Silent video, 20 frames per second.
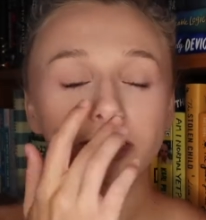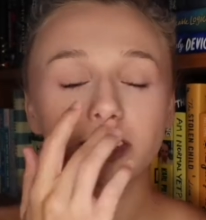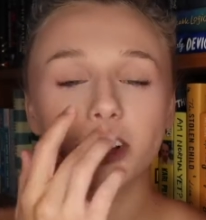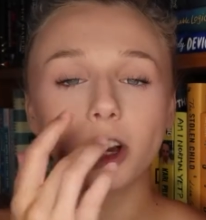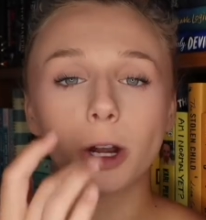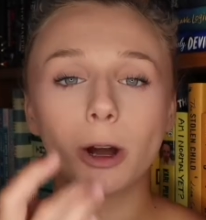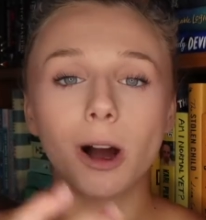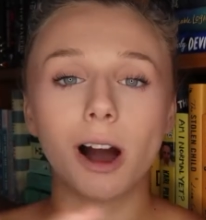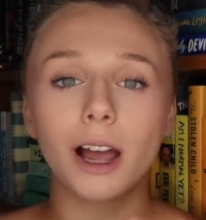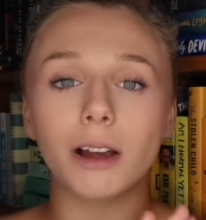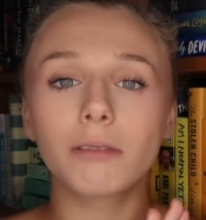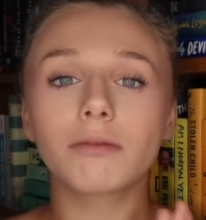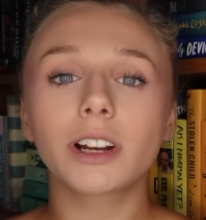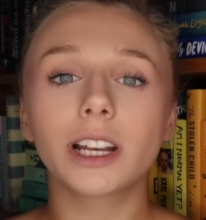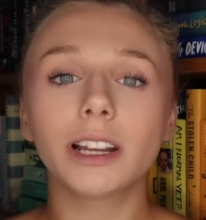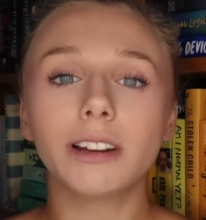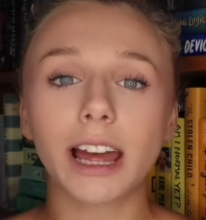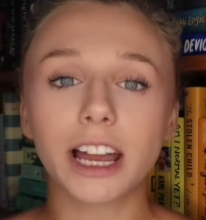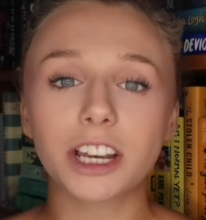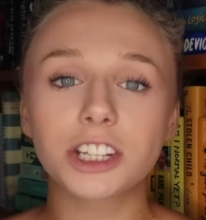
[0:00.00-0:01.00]
So I'm
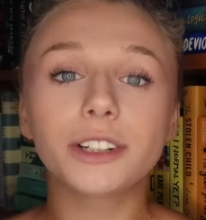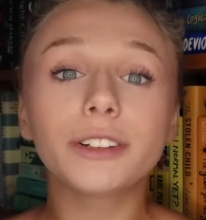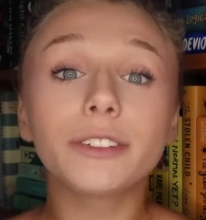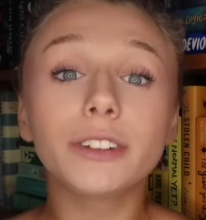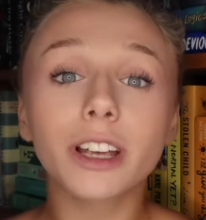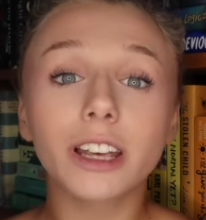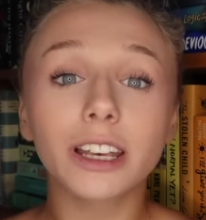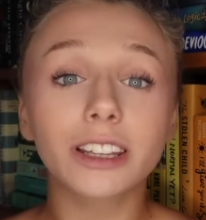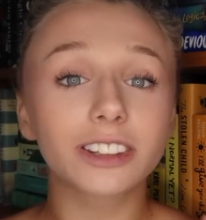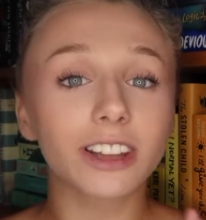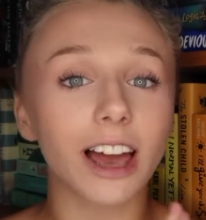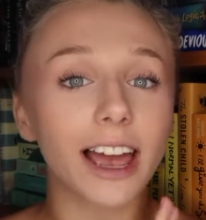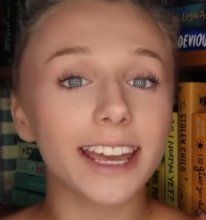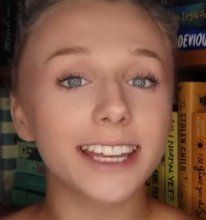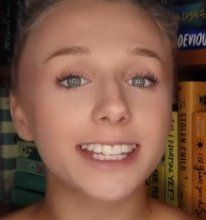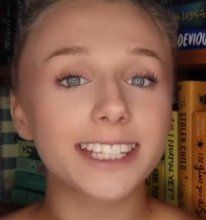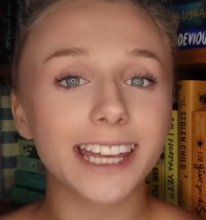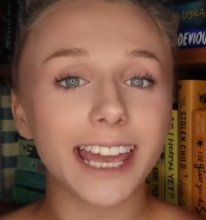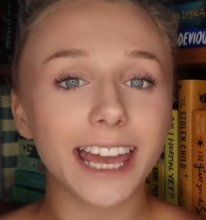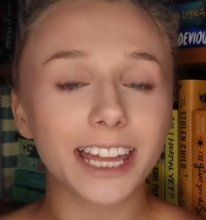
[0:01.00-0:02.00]
really actually
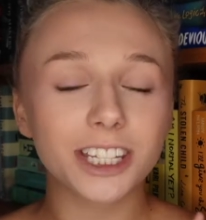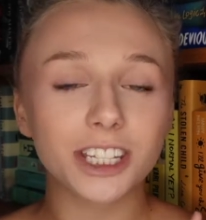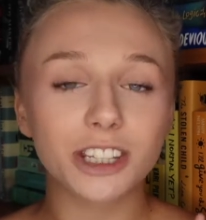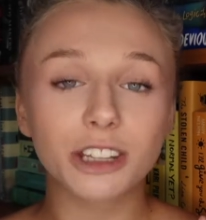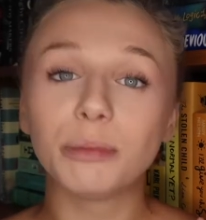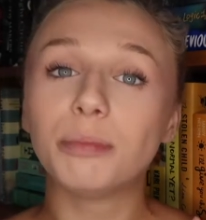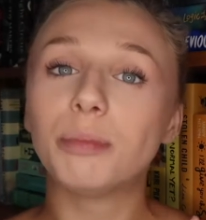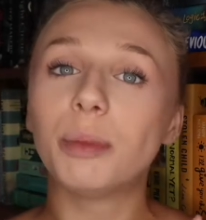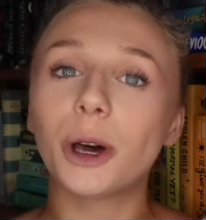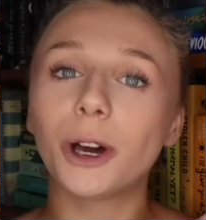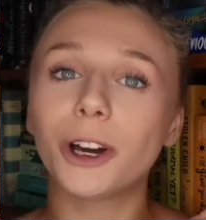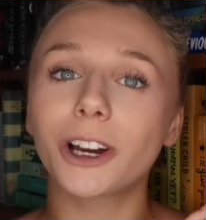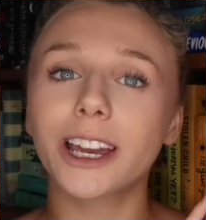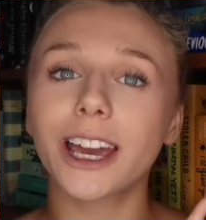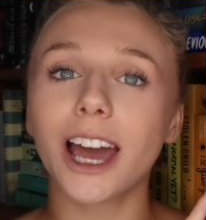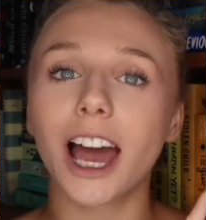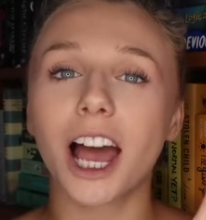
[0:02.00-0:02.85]
excited to get to the book.